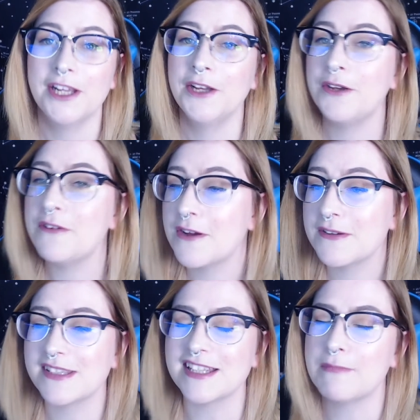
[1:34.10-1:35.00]
who
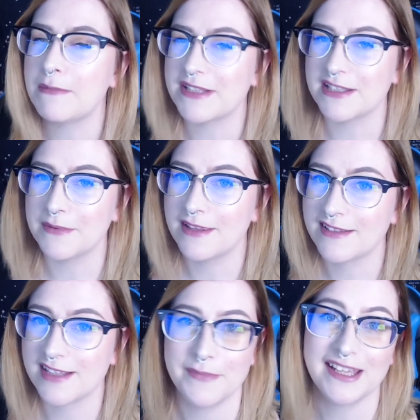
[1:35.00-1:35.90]
knows, this may be something
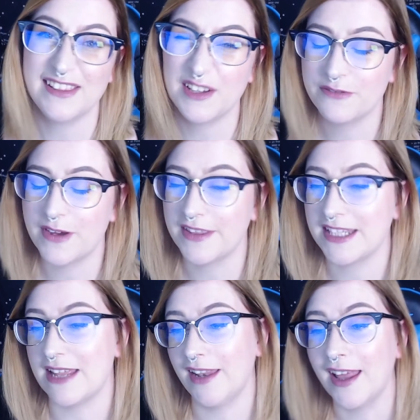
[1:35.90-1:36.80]
that's coming a little further
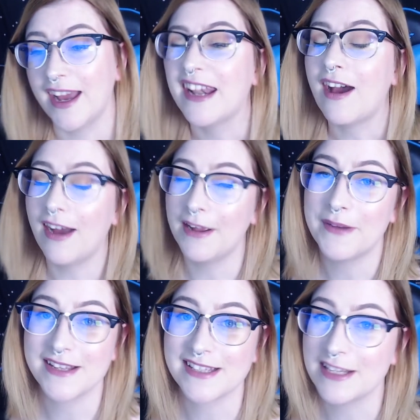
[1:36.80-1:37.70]
down the line. I
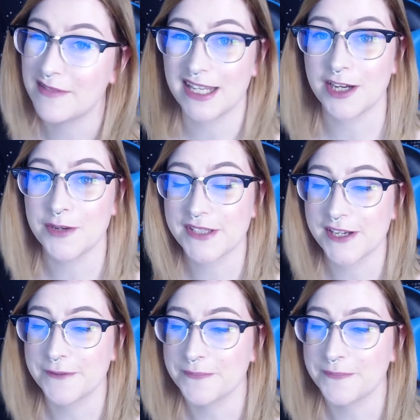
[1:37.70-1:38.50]
personally really hope so.